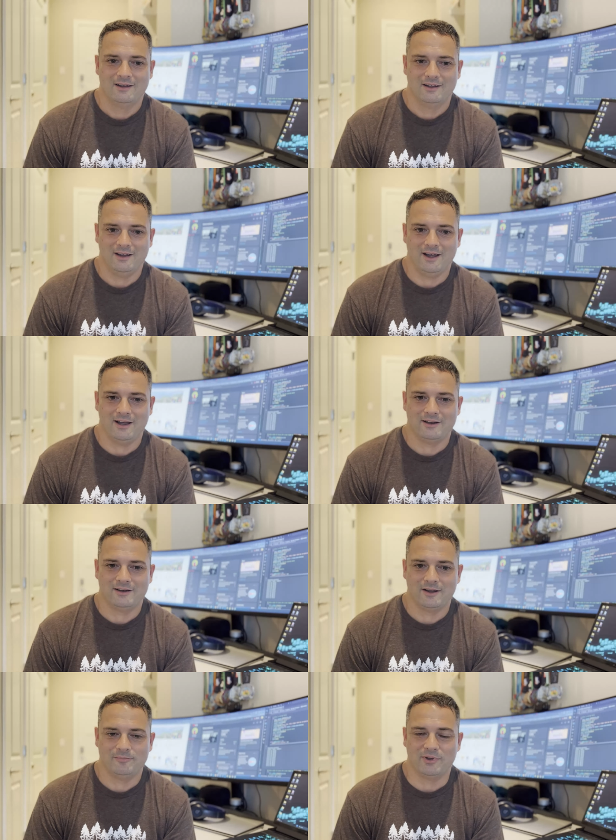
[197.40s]
yeah,
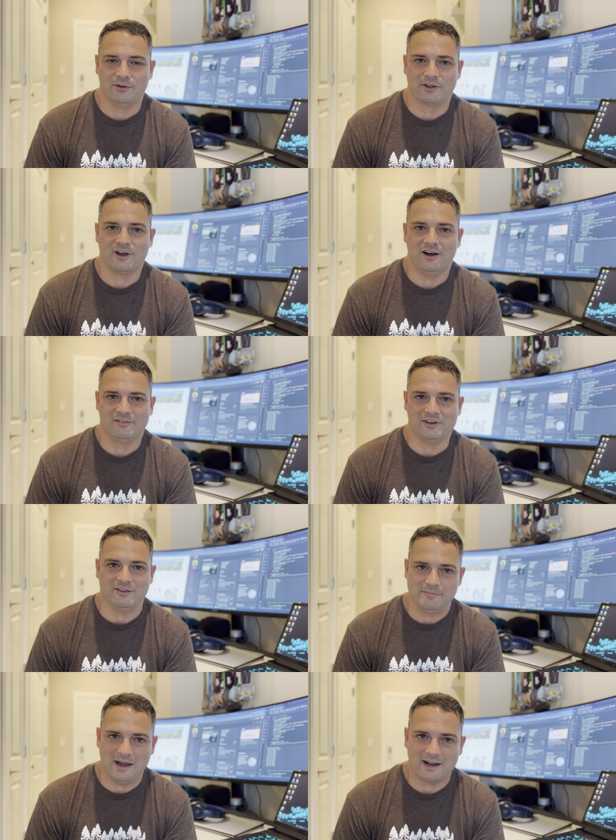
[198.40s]
building the confidence
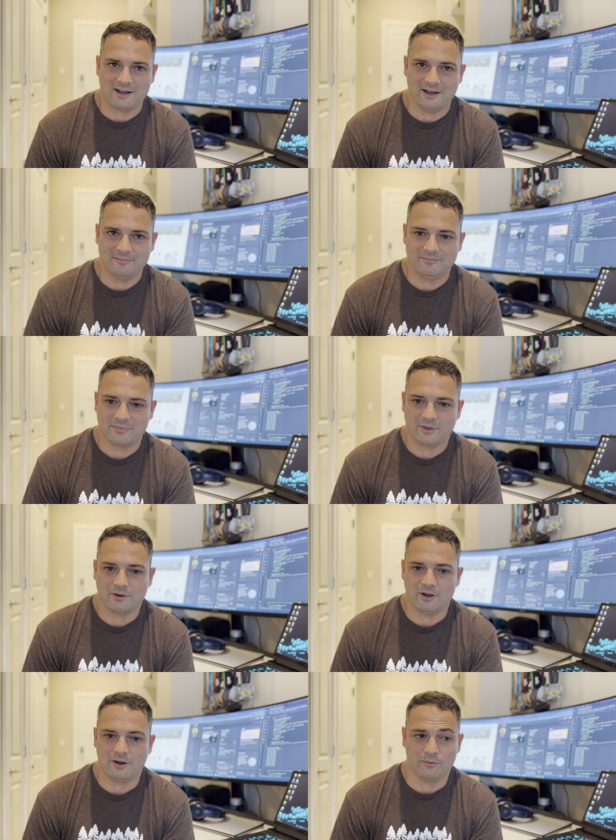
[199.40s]
back up
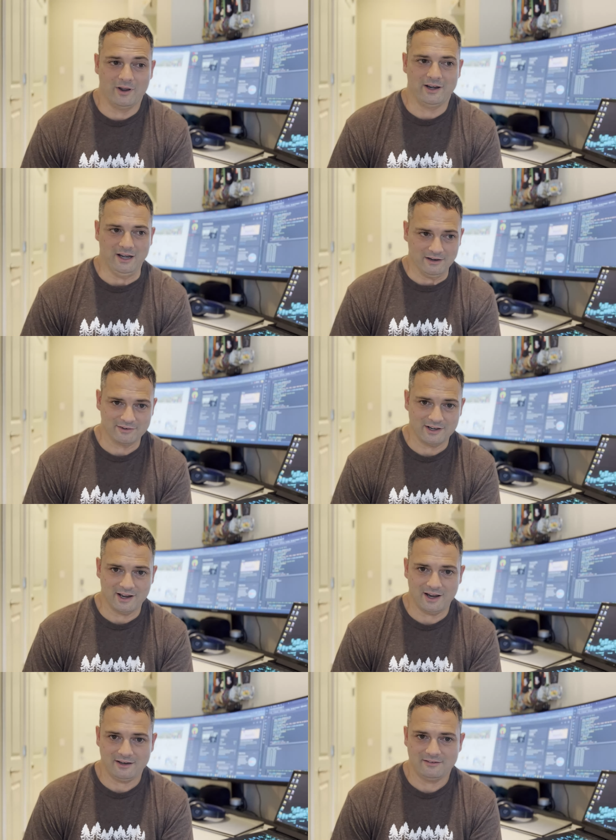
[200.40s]
uh, running every
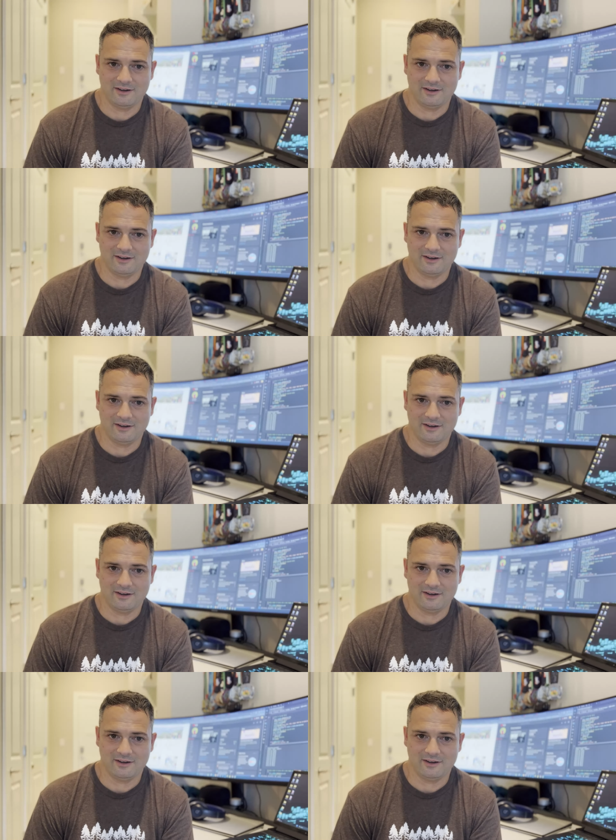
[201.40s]
day.